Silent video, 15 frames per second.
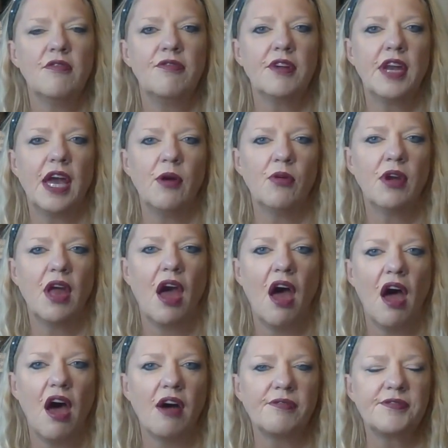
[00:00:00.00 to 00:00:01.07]
for an hour and a
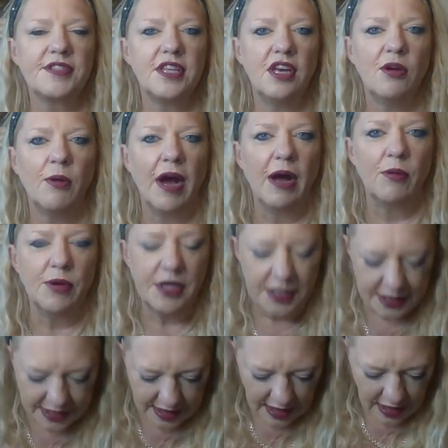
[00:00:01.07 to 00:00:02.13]
half, 2
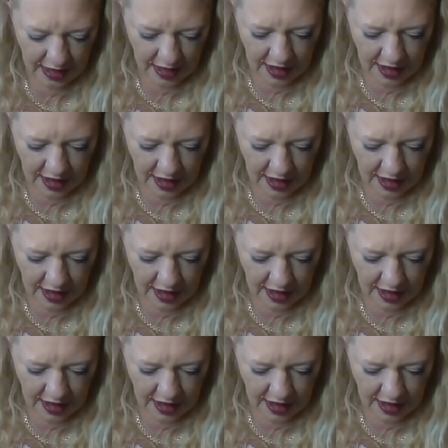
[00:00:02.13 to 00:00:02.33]
hours,